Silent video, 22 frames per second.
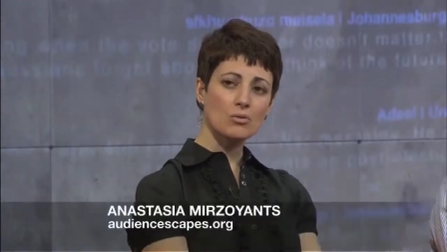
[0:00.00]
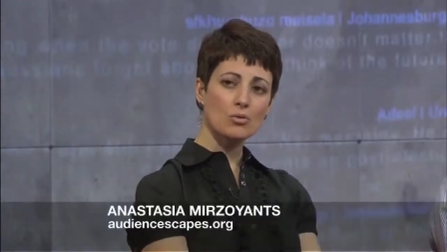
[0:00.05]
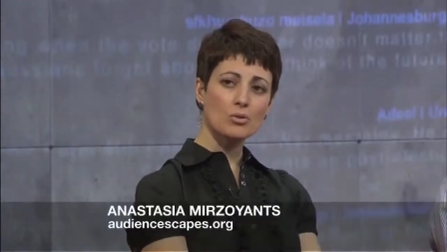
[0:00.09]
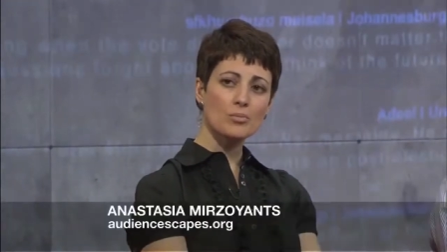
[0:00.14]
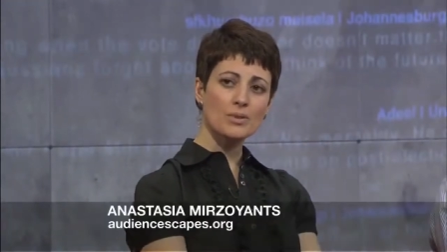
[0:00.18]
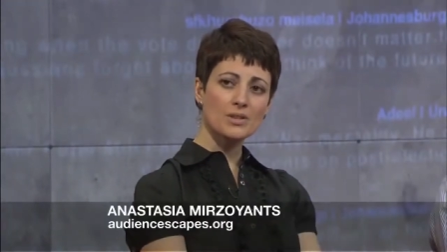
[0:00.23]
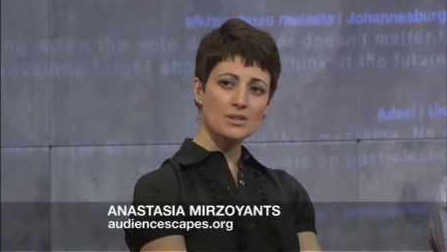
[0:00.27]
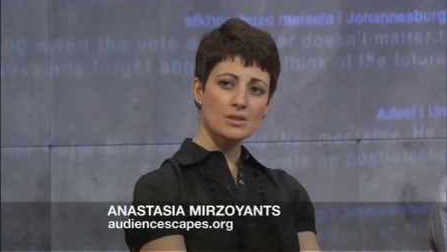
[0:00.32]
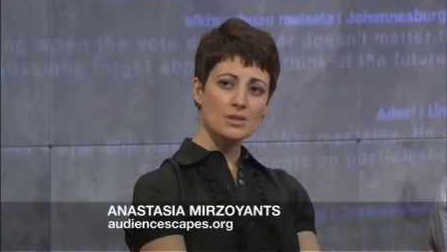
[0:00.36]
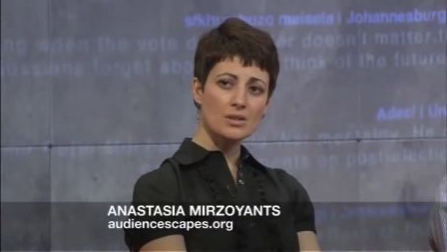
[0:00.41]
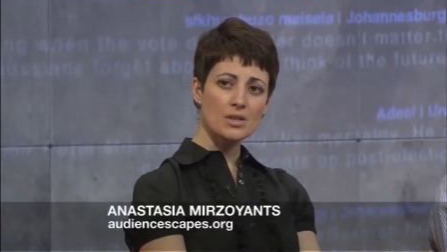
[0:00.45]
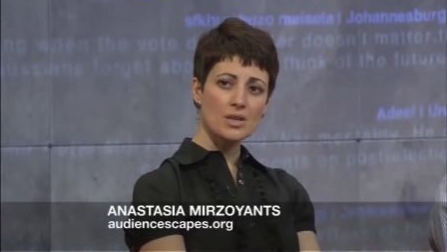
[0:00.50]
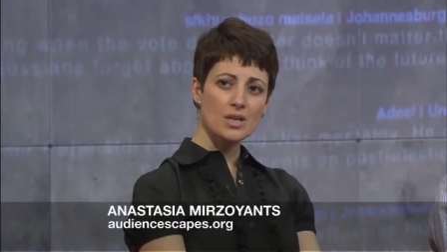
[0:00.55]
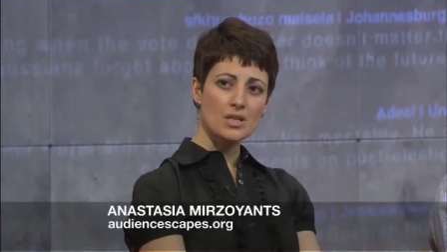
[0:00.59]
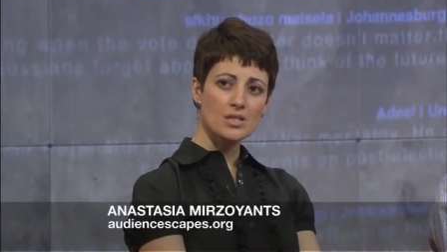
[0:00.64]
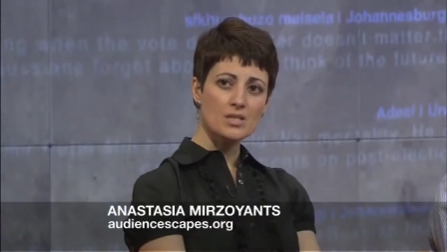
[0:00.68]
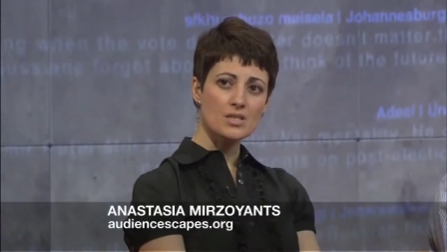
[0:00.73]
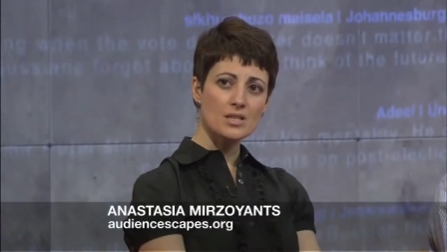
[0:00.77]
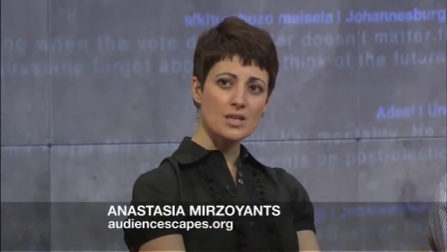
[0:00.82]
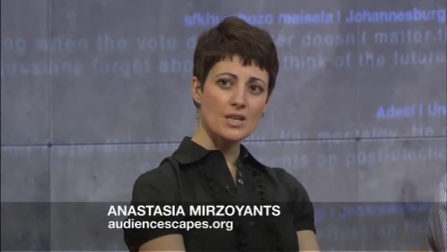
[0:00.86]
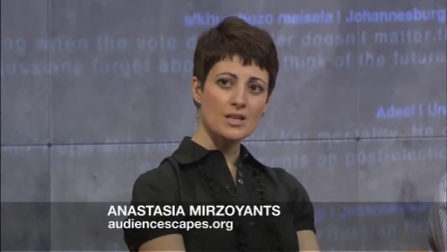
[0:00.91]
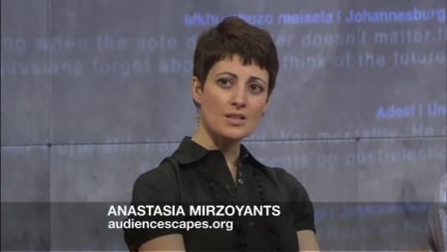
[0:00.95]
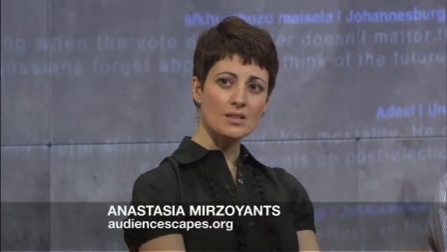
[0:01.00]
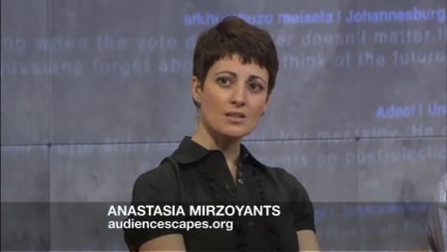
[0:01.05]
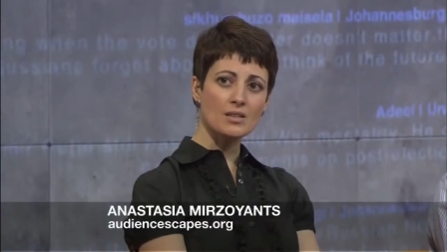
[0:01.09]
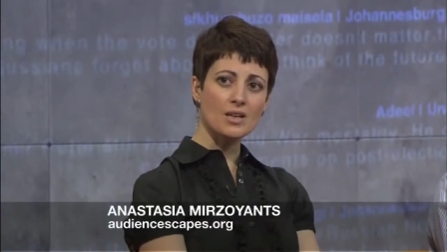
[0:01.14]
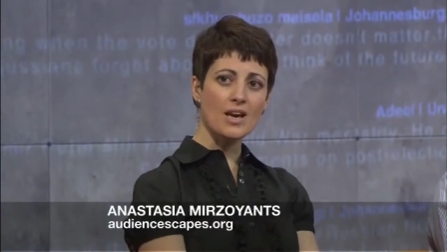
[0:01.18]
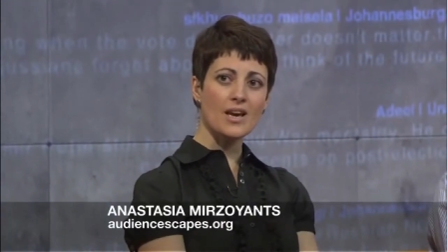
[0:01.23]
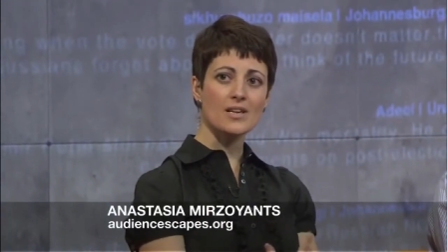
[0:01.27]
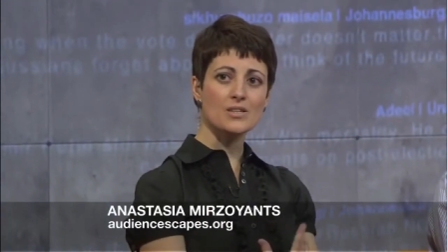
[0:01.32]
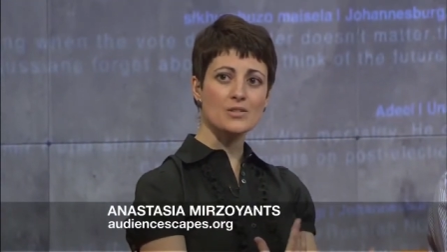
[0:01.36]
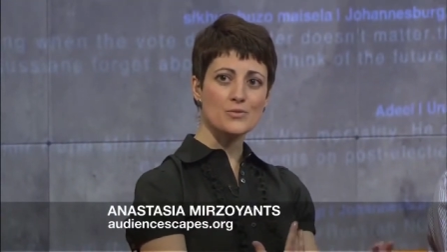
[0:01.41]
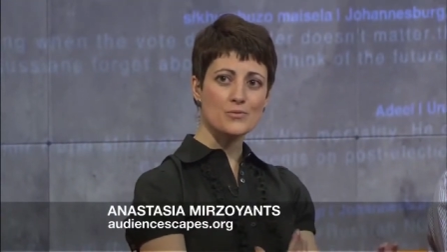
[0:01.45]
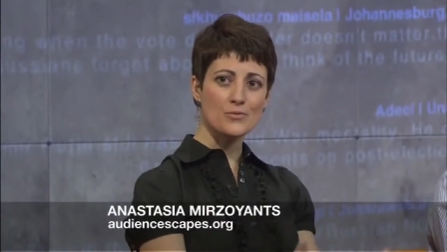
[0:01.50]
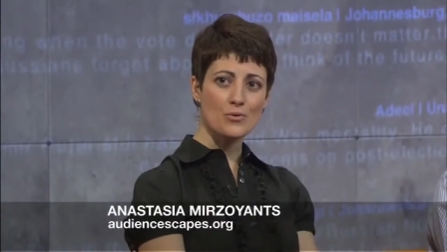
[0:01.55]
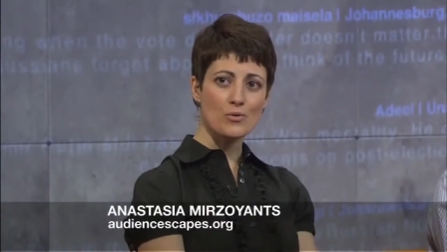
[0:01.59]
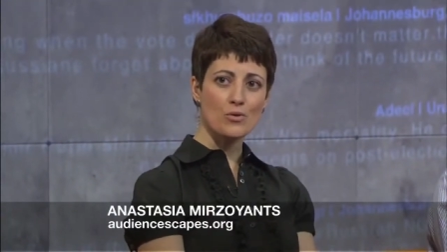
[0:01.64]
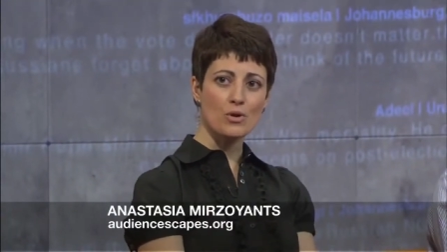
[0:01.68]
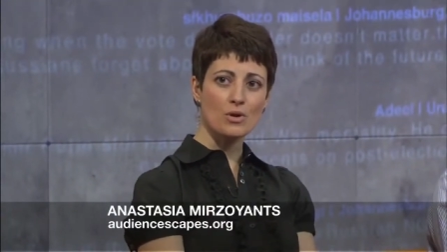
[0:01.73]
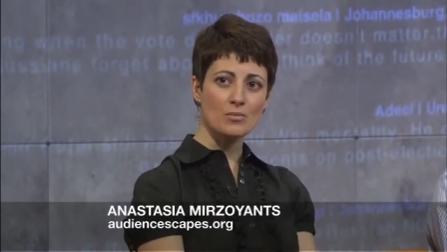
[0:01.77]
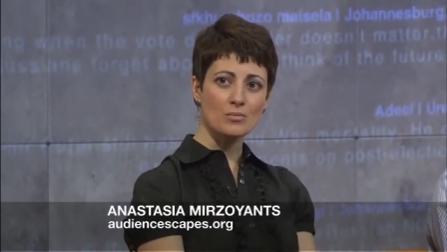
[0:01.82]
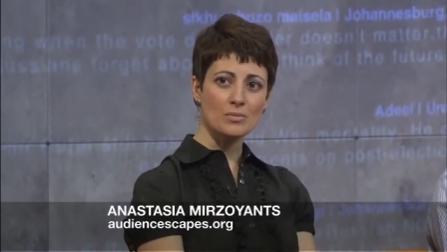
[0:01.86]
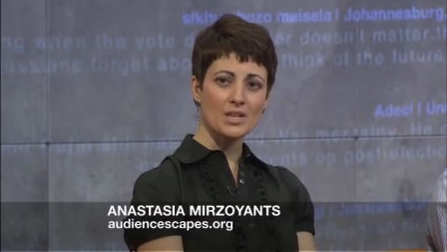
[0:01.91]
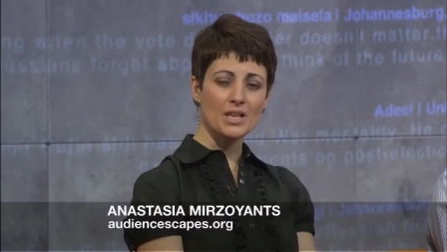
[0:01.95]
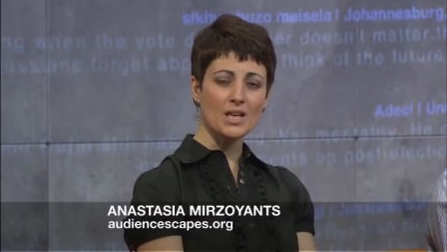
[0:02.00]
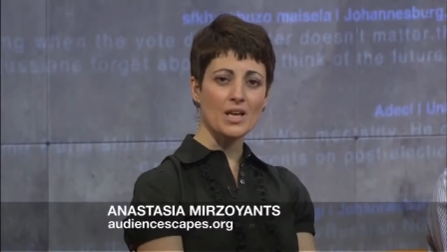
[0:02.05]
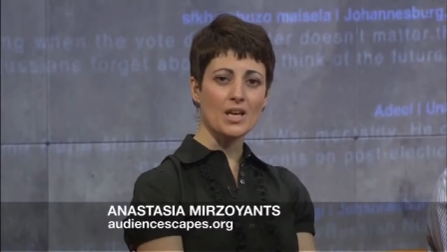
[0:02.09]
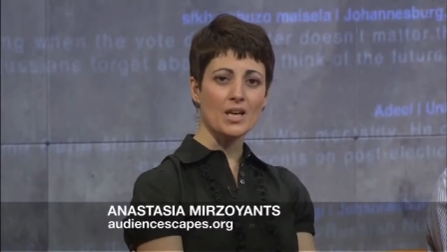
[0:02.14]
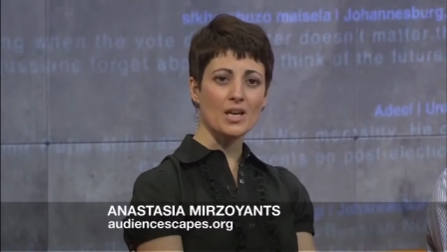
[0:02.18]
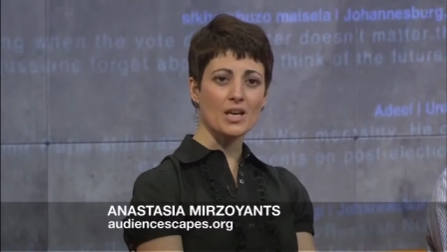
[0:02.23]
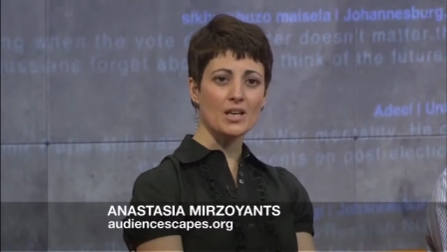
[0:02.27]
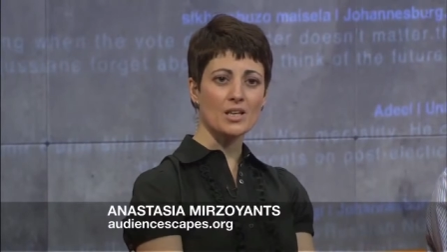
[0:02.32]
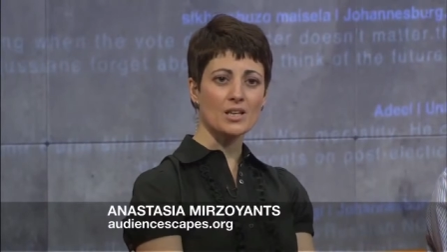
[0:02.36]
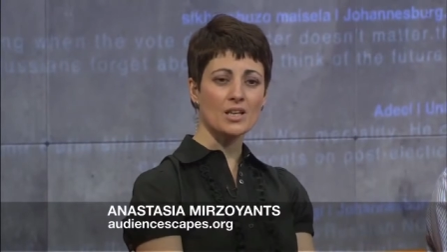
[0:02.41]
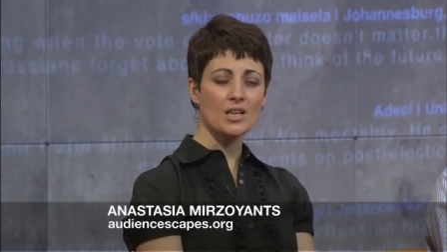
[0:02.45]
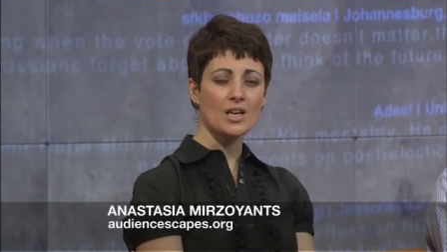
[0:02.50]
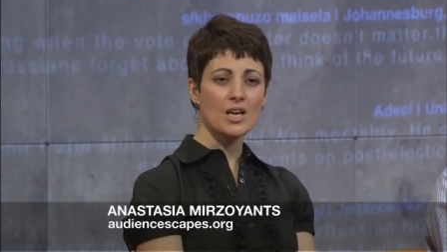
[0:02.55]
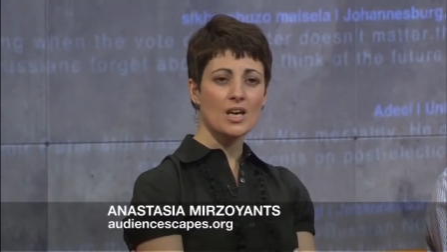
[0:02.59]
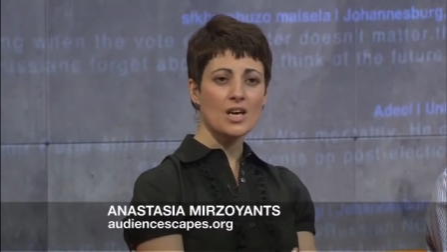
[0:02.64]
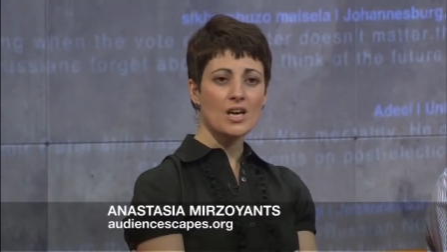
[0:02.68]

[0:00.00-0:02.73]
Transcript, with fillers: urban class that has formed and